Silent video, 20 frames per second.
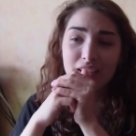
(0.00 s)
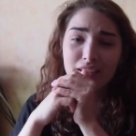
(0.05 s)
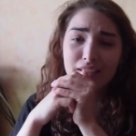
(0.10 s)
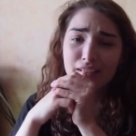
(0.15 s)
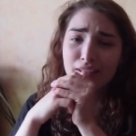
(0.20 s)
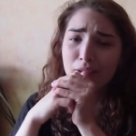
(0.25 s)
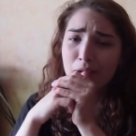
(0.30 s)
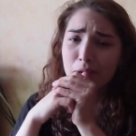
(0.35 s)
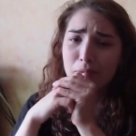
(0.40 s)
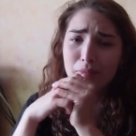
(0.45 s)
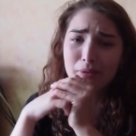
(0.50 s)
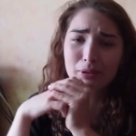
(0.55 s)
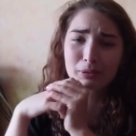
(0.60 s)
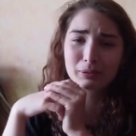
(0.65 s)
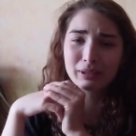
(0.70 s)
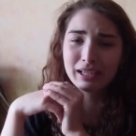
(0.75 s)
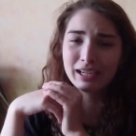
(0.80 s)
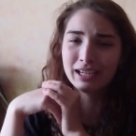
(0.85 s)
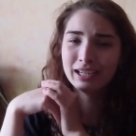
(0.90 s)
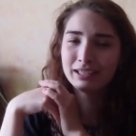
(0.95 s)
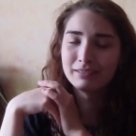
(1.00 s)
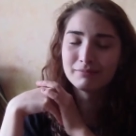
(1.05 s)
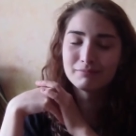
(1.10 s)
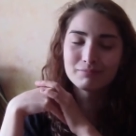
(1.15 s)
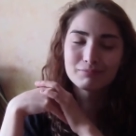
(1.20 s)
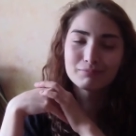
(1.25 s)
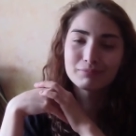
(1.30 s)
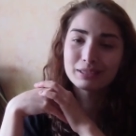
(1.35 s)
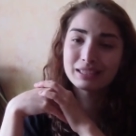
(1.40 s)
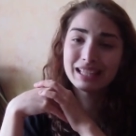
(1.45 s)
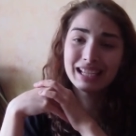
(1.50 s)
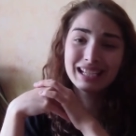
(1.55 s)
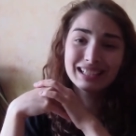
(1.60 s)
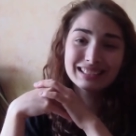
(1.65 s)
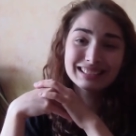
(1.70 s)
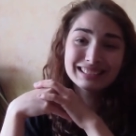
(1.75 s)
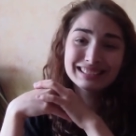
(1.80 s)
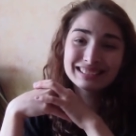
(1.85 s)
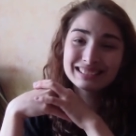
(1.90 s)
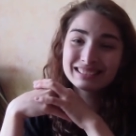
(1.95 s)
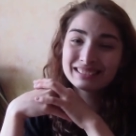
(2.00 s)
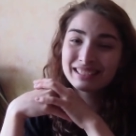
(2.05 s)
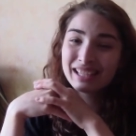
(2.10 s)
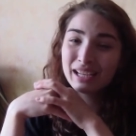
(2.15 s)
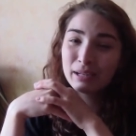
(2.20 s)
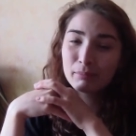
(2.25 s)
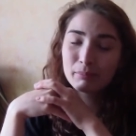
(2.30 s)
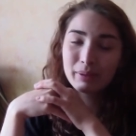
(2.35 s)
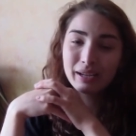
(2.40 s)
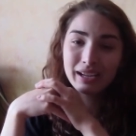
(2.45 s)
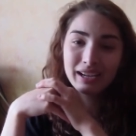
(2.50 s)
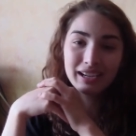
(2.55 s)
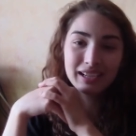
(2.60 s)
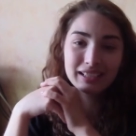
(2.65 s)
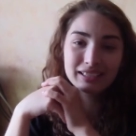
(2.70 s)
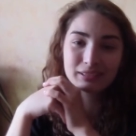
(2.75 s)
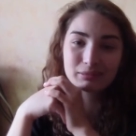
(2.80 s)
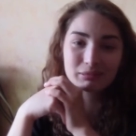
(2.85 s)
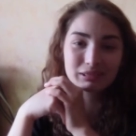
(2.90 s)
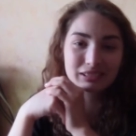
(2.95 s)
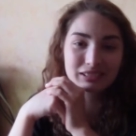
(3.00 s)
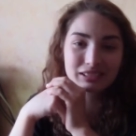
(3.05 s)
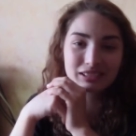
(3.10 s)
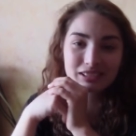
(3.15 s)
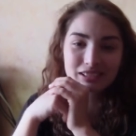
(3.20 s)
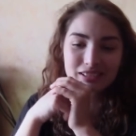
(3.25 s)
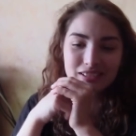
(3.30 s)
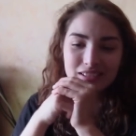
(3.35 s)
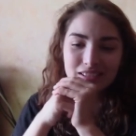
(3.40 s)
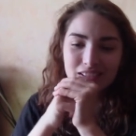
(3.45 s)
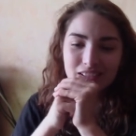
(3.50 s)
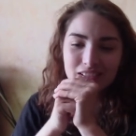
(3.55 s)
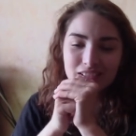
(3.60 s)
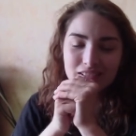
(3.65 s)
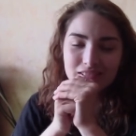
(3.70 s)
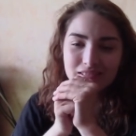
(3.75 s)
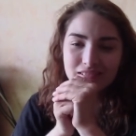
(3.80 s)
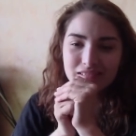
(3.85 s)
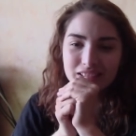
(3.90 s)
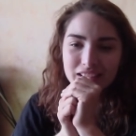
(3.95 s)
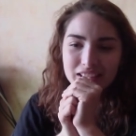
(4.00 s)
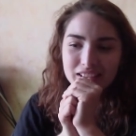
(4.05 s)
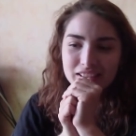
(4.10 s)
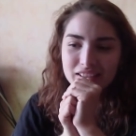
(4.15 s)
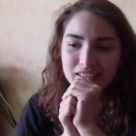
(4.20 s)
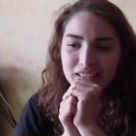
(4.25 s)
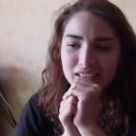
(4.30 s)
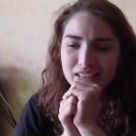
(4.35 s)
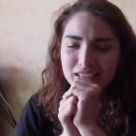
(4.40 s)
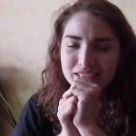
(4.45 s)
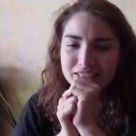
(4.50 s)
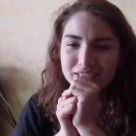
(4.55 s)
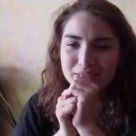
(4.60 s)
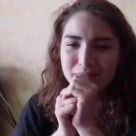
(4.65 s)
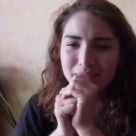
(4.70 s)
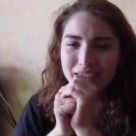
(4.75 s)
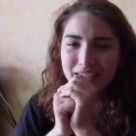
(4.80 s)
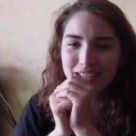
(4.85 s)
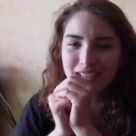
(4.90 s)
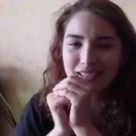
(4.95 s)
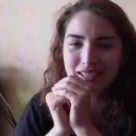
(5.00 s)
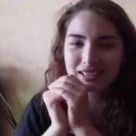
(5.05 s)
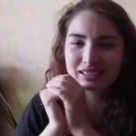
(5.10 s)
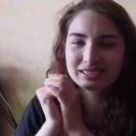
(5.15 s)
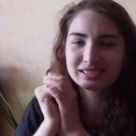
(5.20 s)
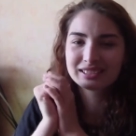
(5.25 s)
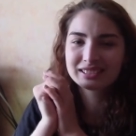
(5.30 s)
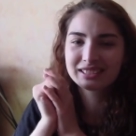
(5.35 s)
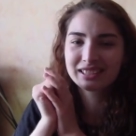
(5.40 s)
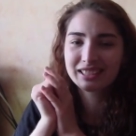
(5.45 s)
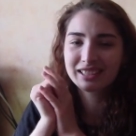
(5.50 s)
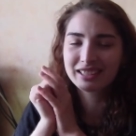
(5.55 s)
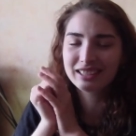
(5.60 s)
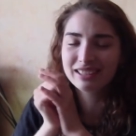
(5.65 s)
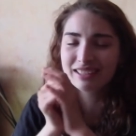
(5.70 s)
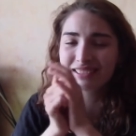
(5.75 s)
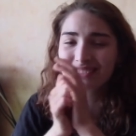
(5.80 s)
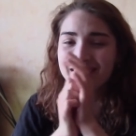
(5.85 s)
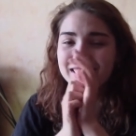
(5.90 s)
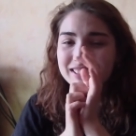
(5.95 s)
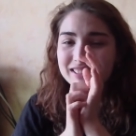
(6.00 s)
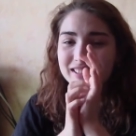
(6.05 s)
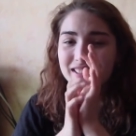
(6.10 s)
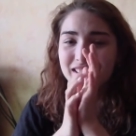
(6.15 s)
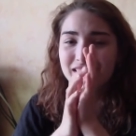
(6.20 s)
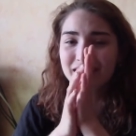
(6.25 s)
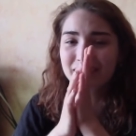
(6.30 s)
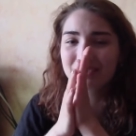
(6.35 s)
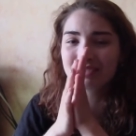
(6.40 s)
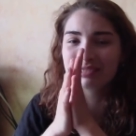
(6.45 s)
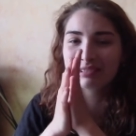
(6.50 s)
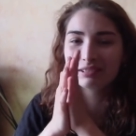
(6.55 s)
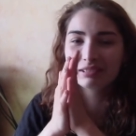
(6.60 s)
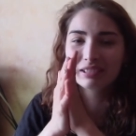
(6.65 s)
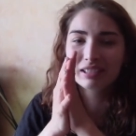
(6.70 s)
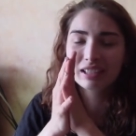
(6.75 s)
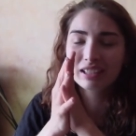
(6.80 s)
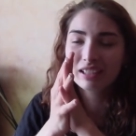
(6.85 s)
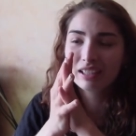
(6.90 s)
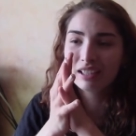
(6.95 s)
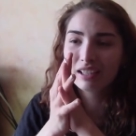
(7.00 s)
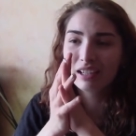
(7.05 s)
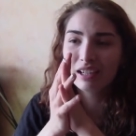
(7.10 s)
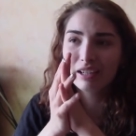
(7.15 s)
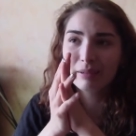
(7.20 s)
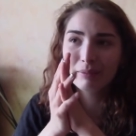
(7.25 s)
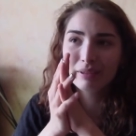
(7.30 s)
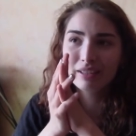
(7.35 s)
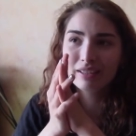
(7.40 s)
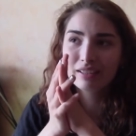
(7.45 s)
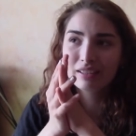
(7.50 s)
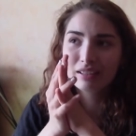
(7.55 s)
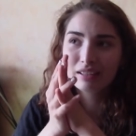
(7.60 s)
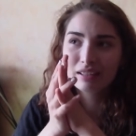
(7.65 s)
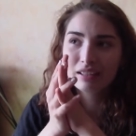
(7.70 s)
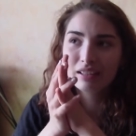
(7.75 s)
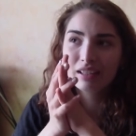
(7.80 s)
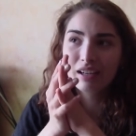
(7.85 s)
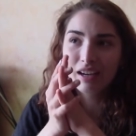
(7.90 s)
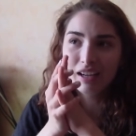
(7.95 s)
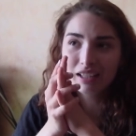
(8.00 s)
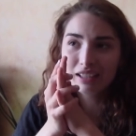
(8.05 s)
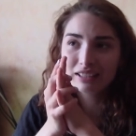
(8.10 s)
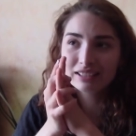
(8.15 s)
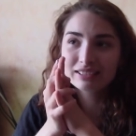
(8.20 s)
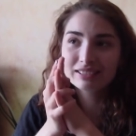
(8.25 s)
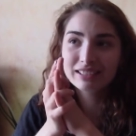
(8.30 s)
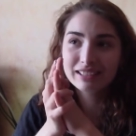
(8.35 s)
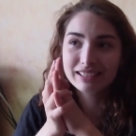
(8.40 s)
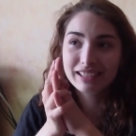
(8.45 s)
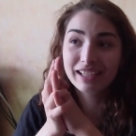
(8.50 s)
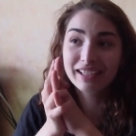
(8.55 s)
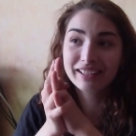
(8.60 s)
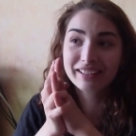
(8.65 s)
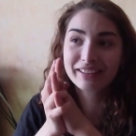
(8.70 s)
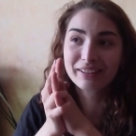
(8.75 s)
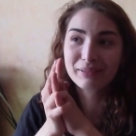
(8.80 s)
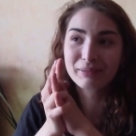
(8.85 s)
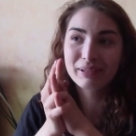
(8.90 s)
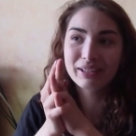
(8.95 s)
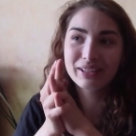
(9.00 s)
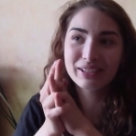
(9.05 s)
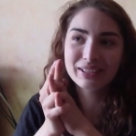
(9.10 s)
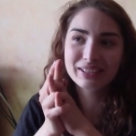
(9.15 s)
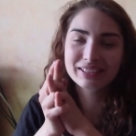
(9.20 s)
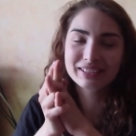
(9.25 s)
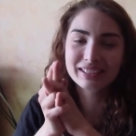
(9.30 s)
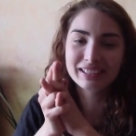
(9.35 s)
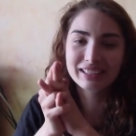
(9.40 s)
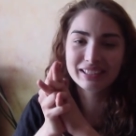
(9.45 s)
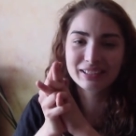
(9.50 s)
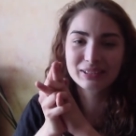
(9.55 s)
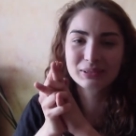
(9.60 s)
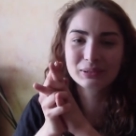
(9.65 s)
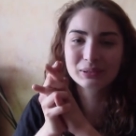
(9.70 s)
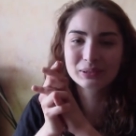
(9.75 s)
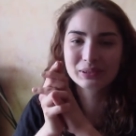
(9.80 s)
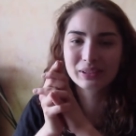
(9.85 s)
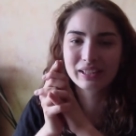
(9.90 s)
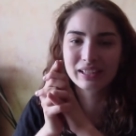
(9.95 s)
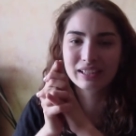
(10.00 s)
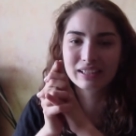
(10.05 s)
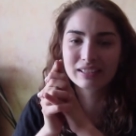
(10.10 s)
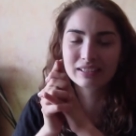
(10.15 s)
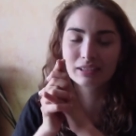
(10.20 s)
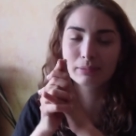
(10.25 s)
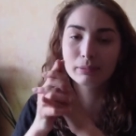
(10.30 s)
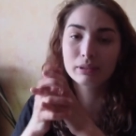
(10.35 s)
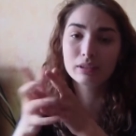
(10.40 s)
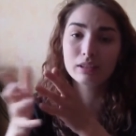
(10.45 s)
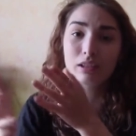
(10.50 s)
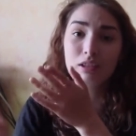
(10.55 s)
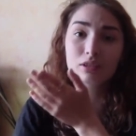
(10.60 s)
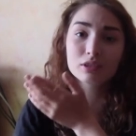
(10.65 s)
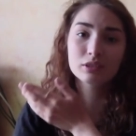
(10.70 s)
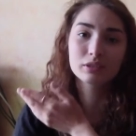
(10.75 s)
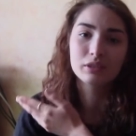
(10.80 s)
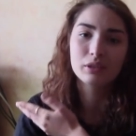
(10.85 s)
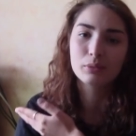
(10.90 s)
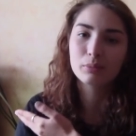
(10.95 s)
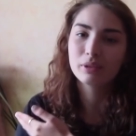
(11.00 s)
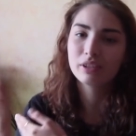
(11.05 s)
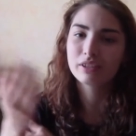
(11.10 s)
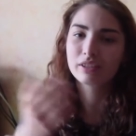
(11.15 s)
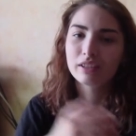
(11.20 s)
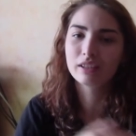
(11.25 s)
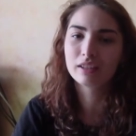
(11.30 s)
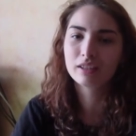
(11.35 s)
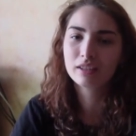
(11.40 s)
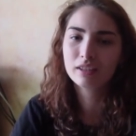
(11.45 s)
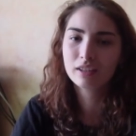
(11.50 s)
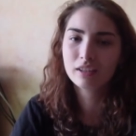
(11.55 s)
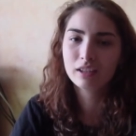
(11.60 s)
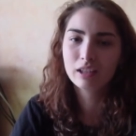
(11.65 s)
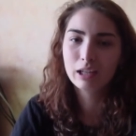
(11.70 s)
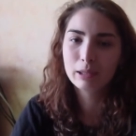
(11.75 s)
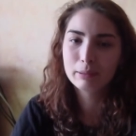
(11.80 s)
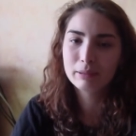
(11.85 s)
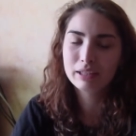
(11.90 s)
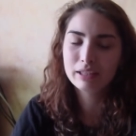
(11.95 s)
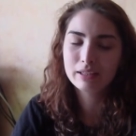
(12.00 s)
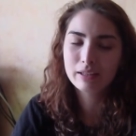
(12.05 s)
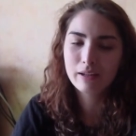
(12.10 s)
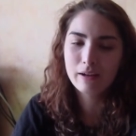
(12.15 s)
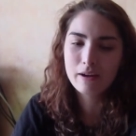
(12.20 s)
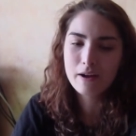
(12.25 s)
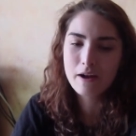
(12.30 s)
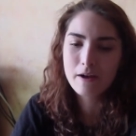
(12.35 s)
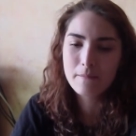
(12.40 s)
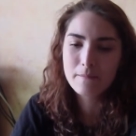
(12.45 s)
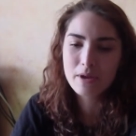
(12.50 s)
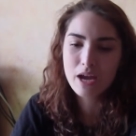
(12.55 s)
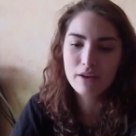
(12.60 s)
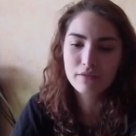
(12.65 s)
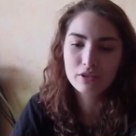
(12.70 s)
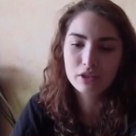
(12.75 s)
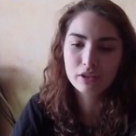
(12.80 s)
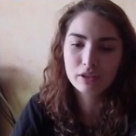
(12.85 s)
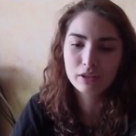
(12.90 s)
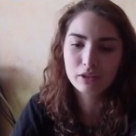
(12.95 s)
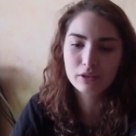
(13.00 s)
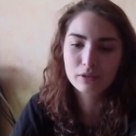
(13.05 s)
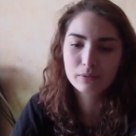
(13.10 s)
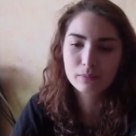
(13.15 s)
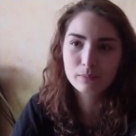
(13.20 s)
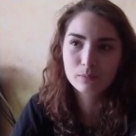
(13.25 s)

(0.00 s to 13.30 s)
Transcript: that could be rain, but that isn't that bad when you're all like sweaty and sticky and just ew. I mean, honestly, yeah, the weather is kind of cool there, but also in the winter. I mean, after